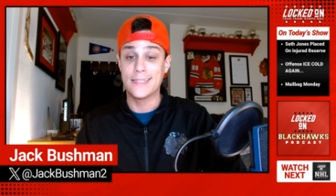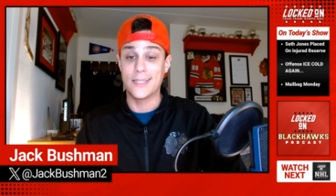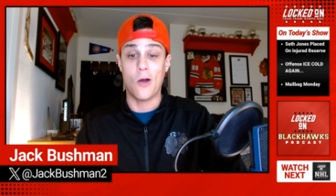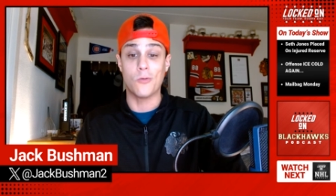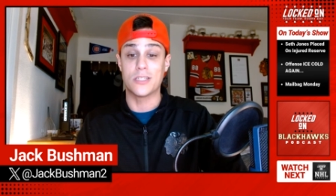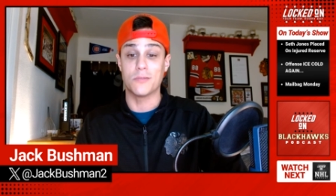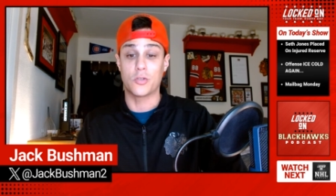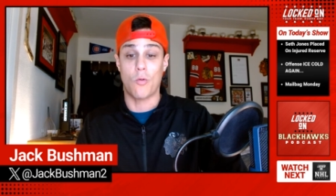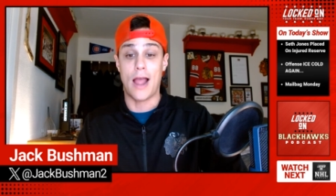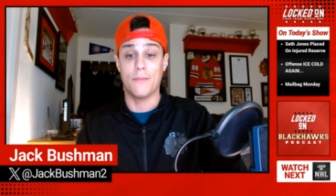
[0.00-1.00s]
to go and
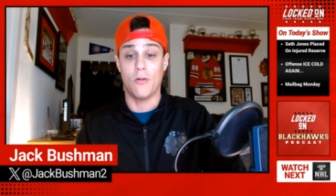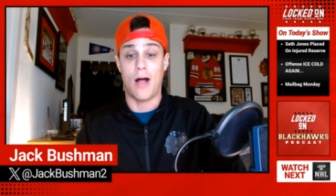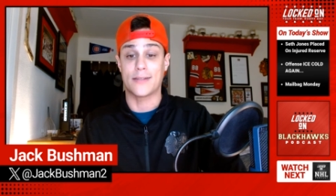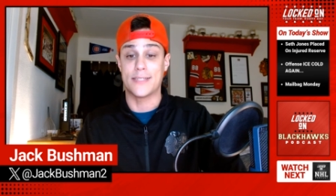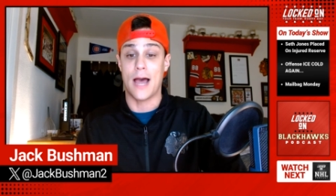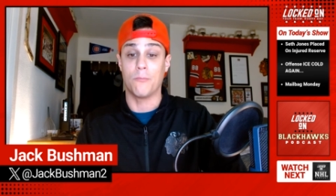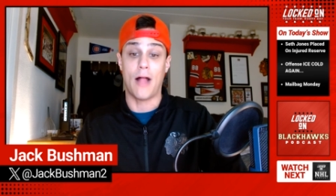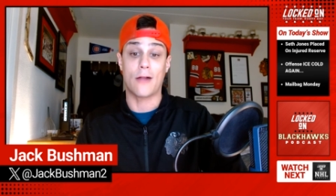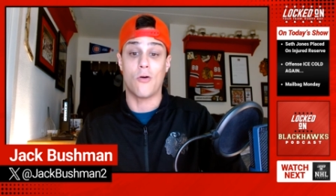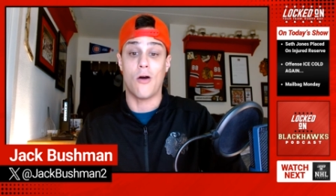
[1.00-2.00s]
subscribe to Locked On
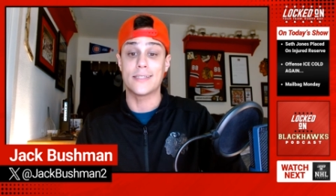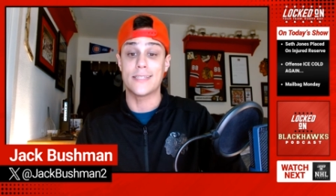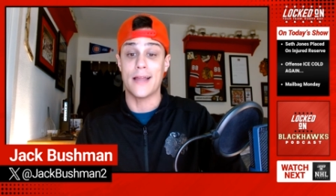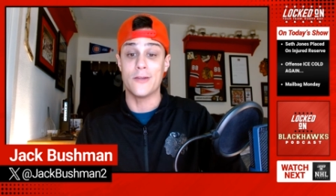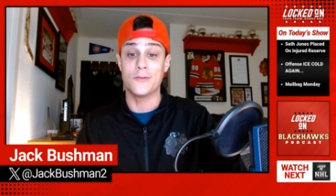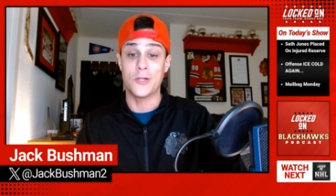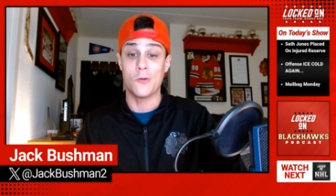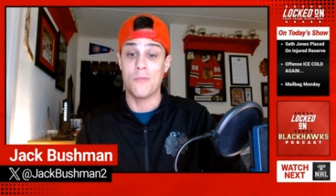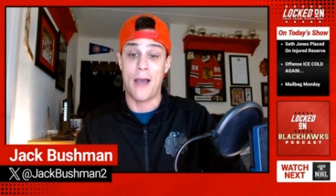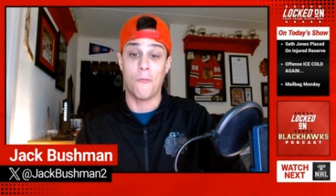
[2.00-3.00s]
Blackhawks on
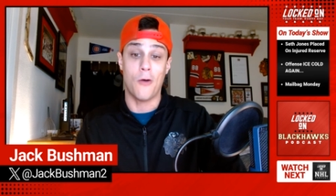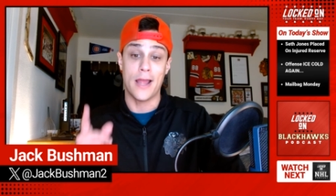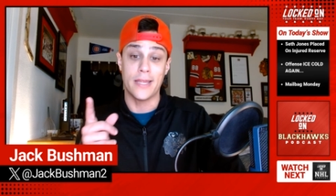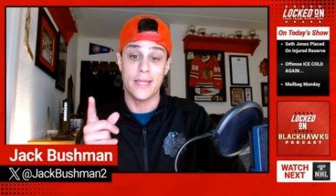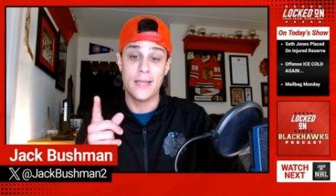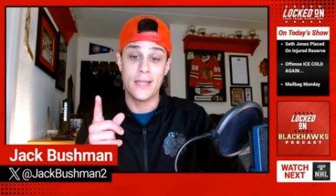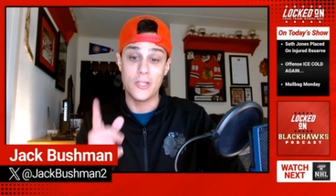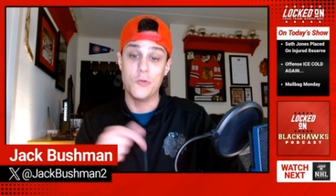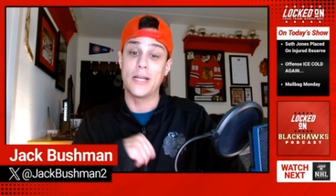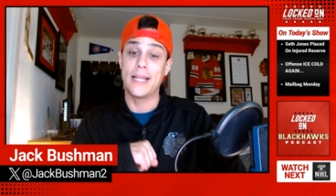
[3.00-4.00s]
YouTube. That way,
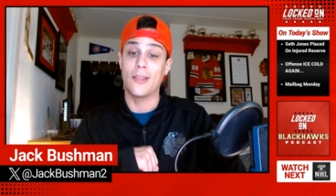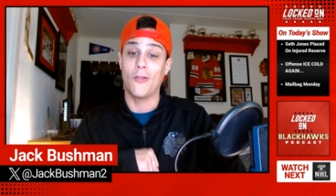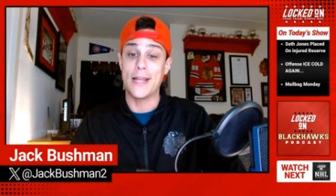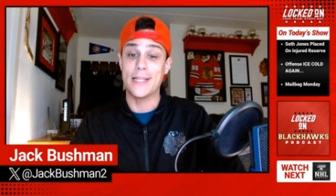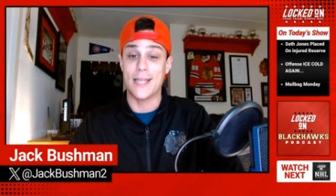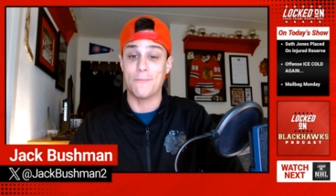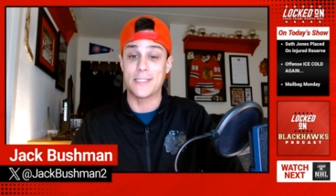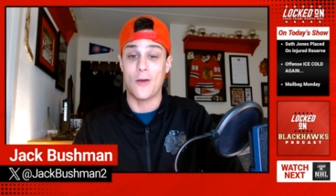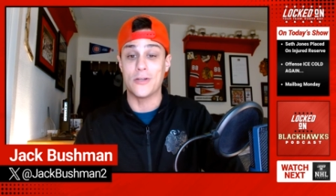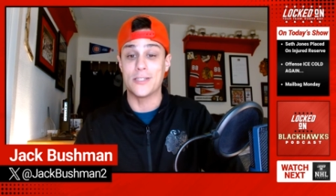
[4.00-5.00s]
you can get the latest
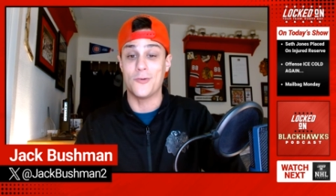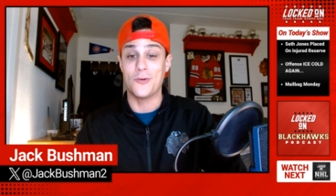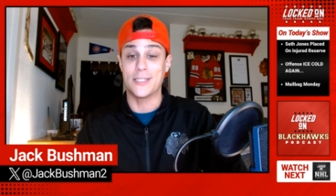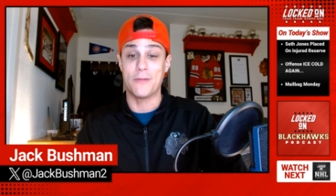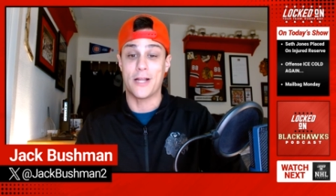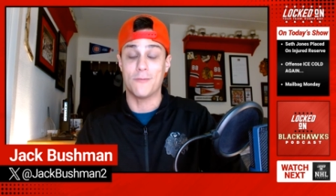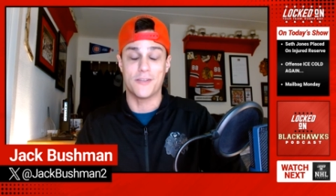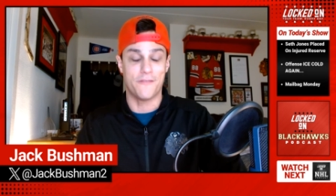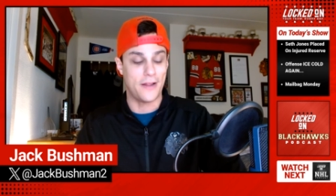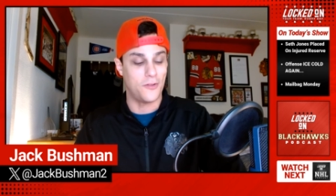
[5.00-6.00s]
episode as soon as it becomes
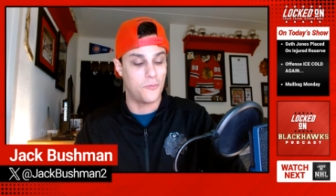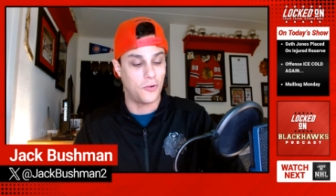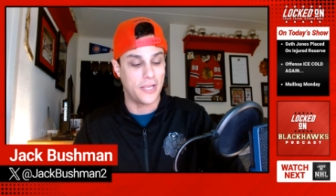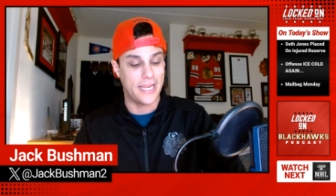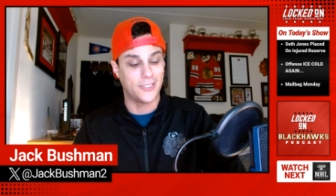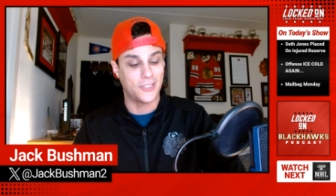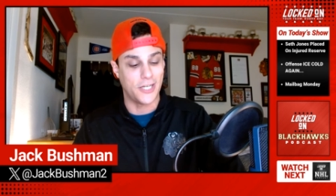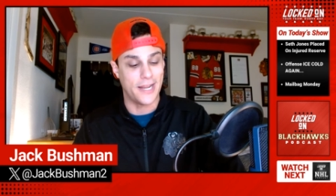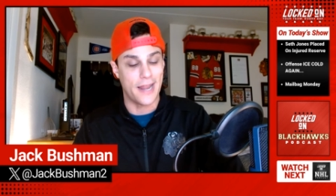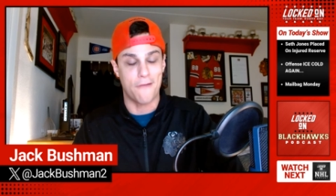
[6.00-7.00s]
available each
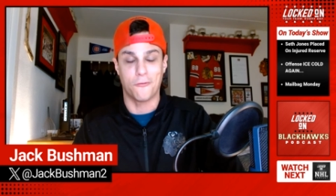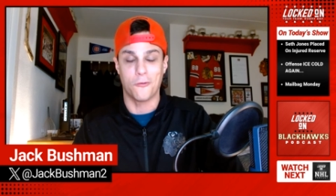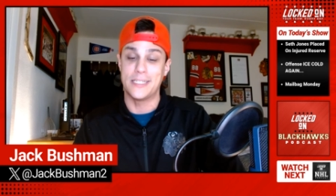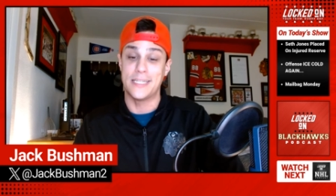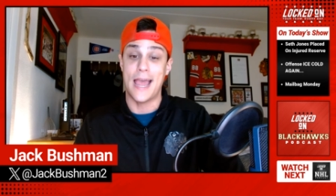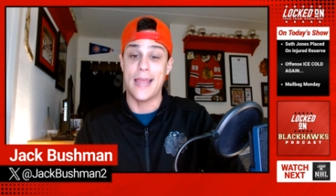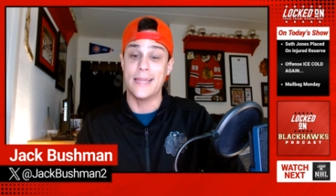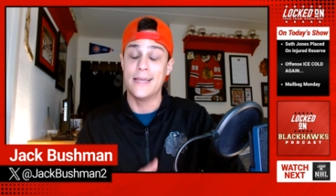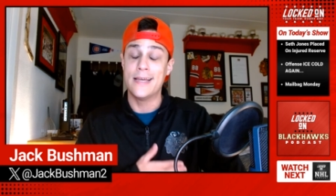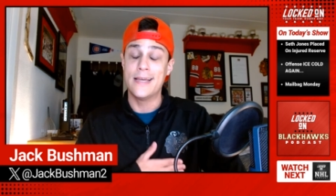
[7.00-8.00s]
and every
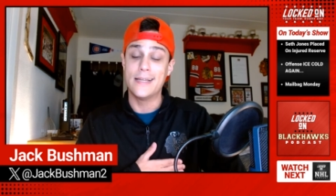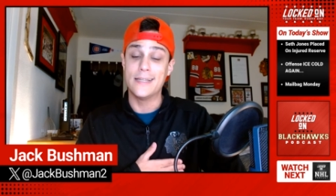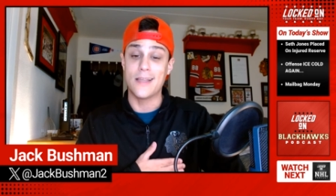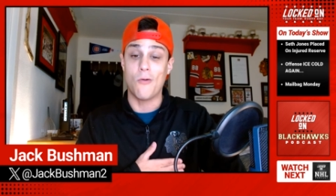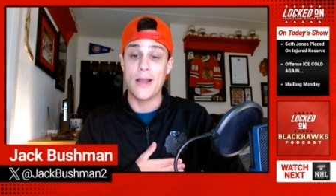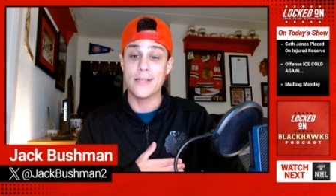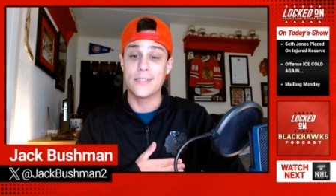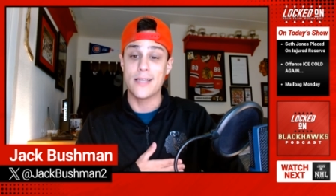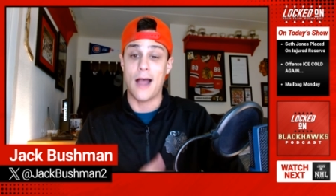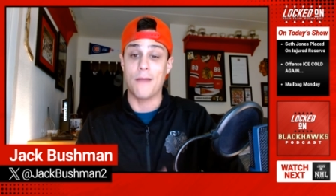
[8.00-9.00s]
day. As
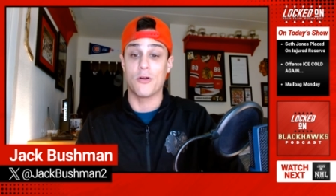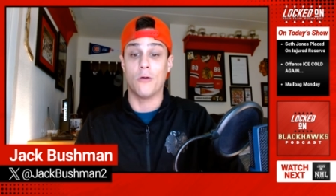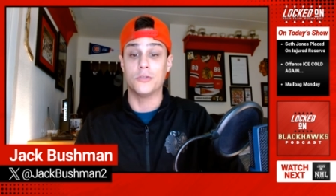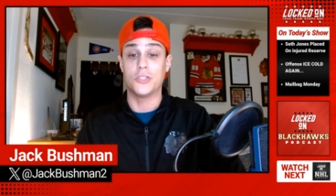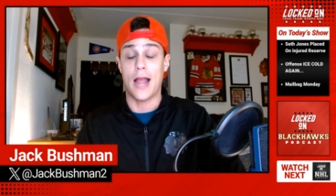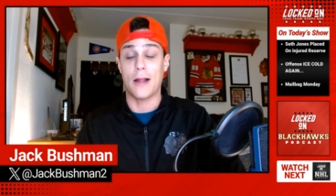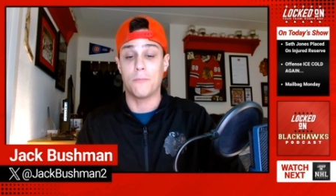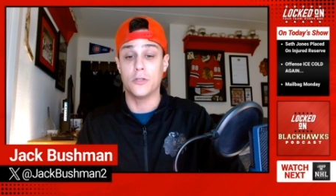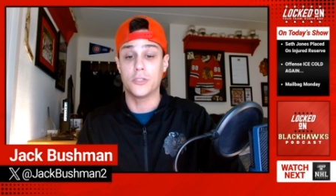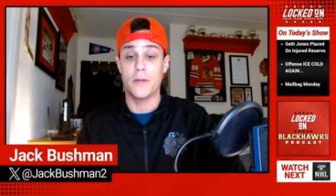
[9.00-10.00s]
always, I'm your host, Jack
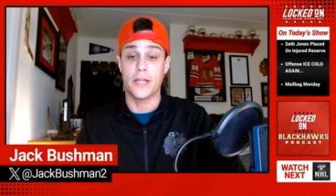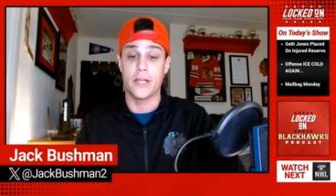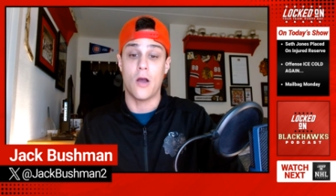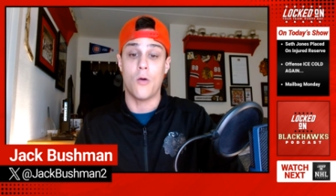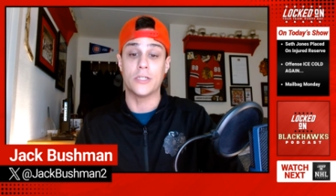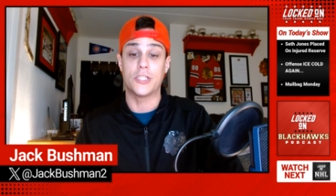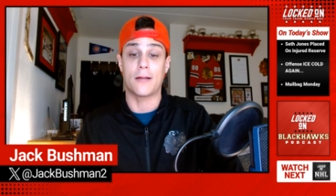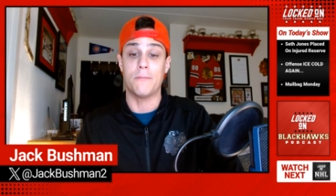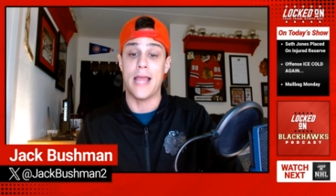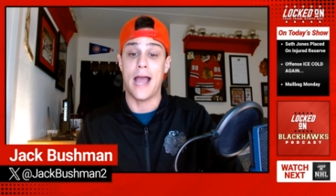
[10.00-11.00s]
Bushman. You can go and
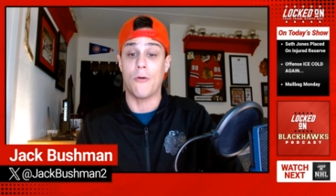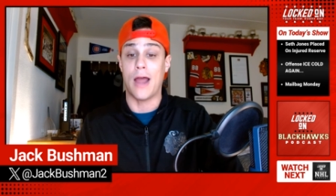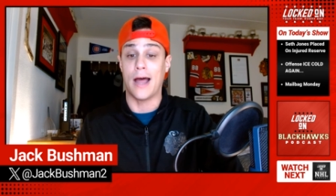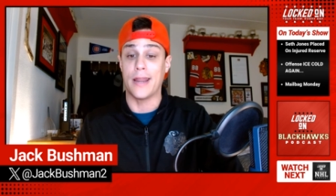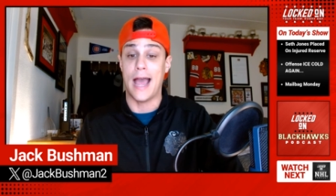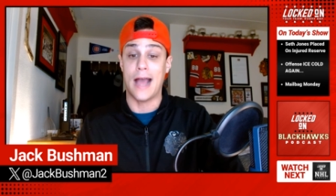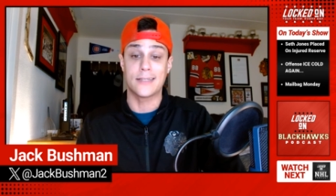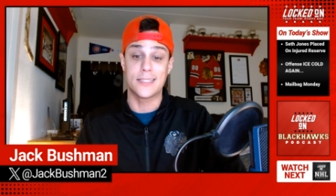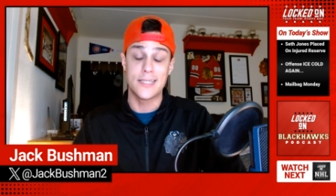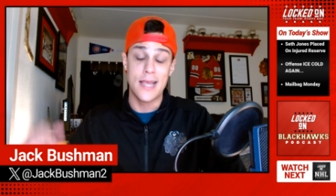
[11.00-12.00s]
check me out on
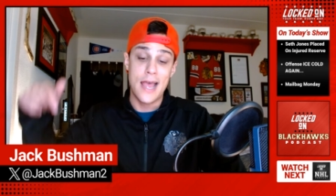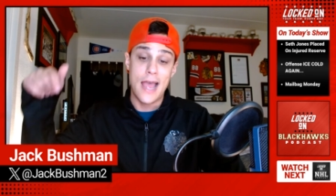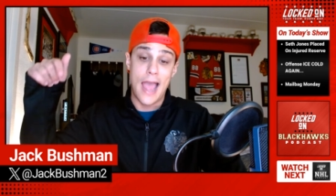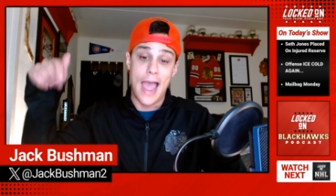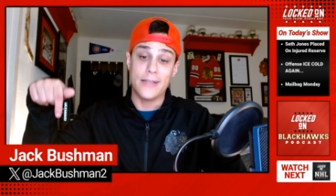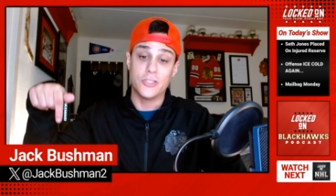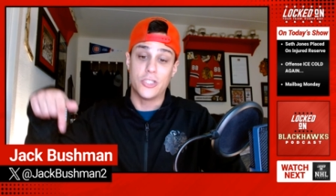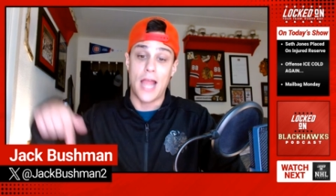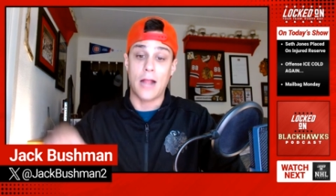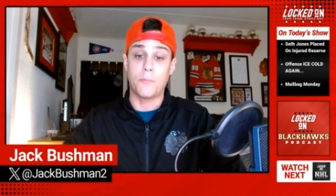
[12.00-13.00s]
X at
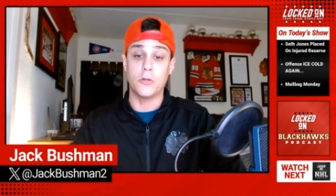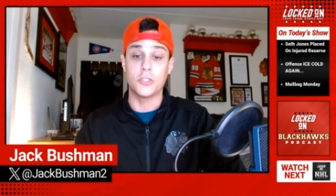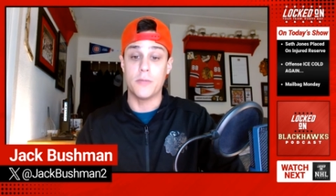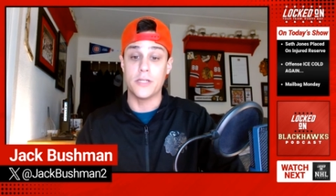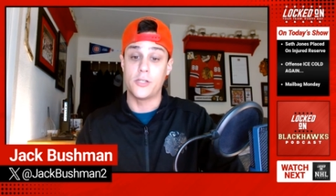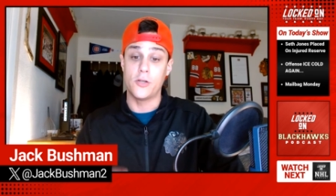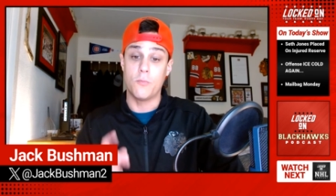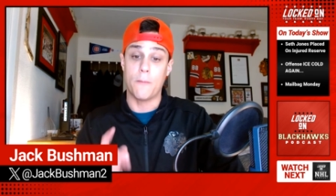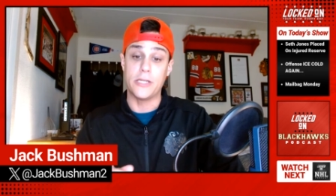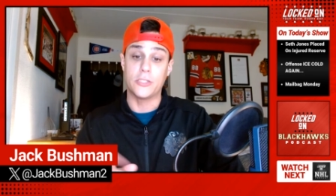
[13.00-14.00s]
Jack Bushman too,
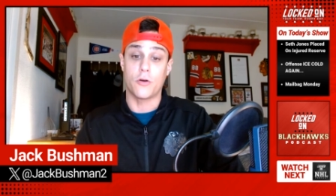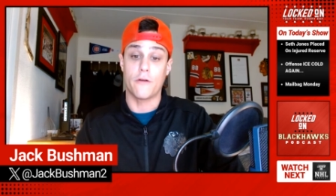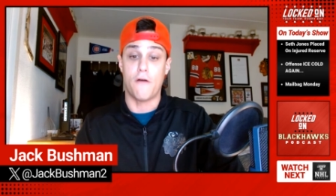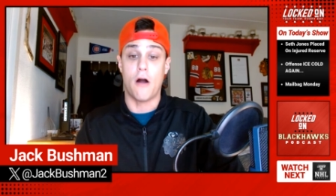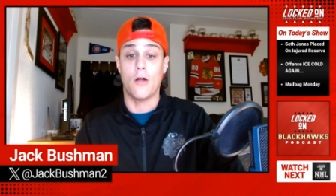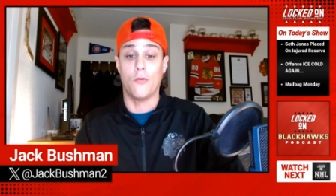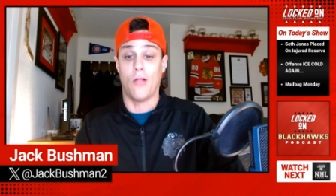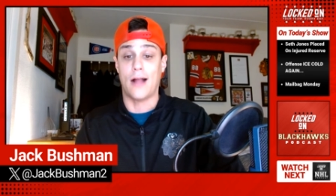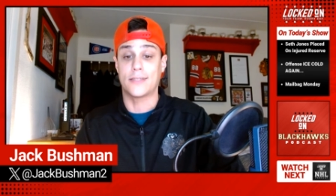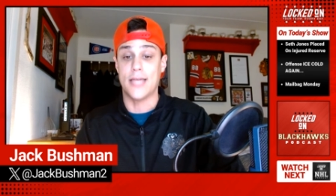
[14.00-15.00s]
but be sure to follow
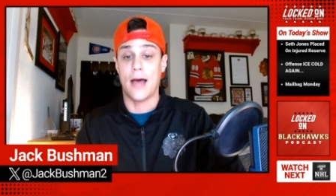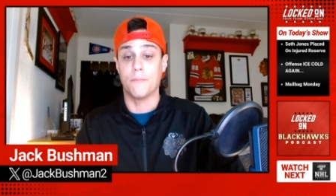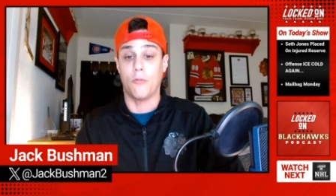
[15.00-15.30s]
Locked On